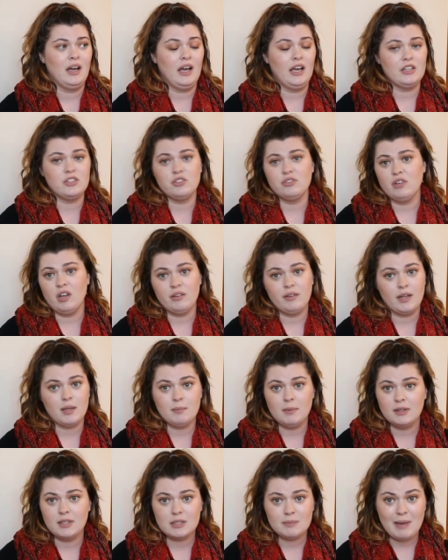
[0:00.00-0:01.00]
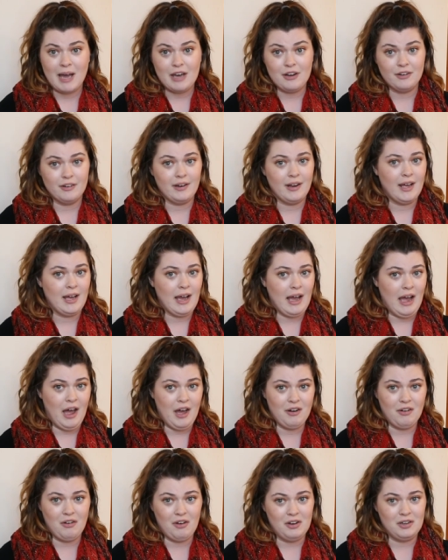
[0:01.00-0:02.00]
I do not recommend this pattern
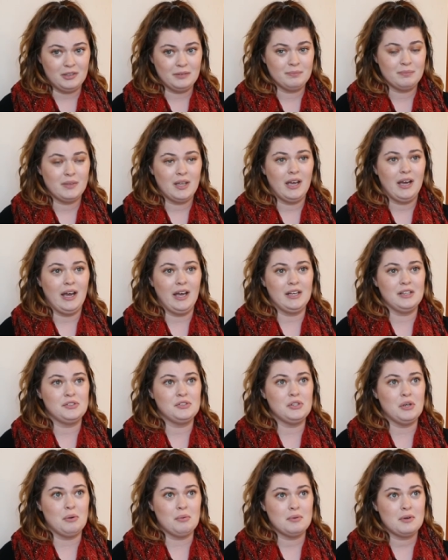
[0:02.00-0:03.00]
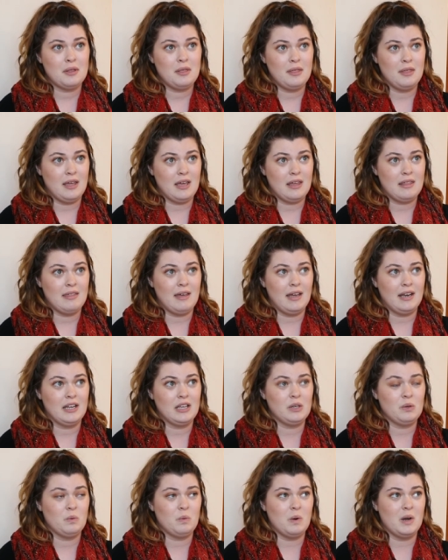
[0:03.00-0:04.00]
at all. I don't think that
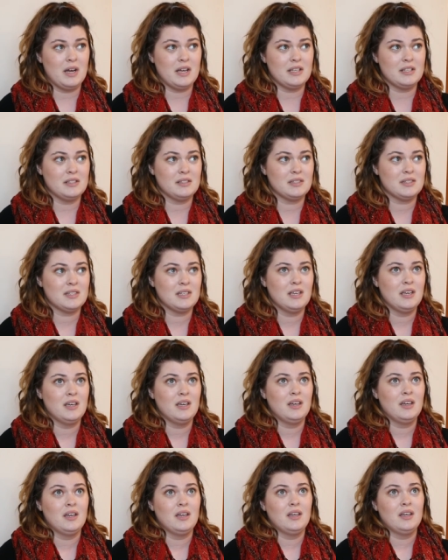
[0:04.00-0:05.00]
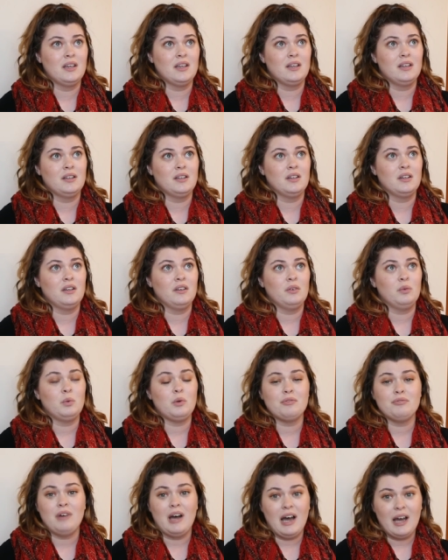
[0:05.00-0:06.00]
it was
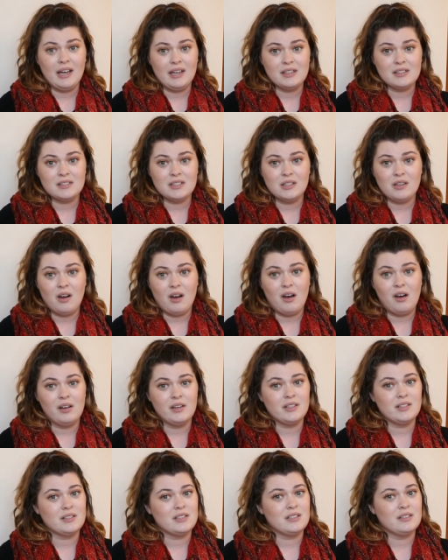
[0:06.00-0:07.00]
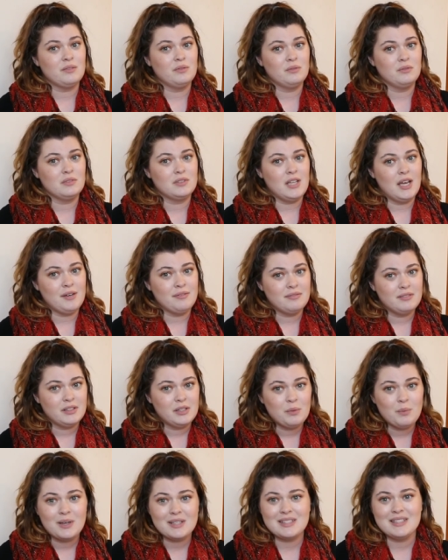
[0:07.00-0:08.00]
revised at all. It
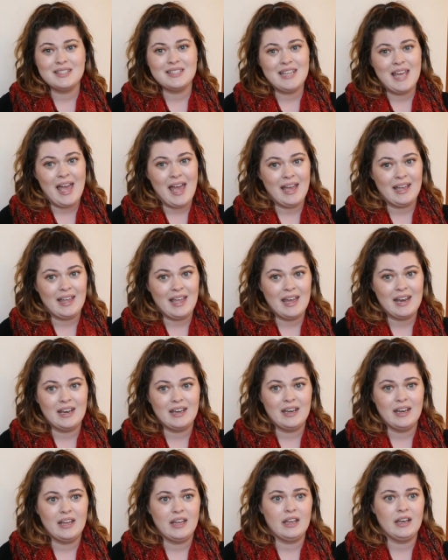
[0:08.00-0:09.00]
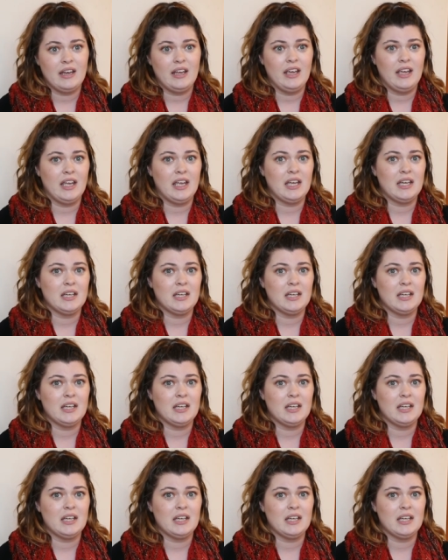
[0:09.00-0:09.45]
definitely wasn't tech edited.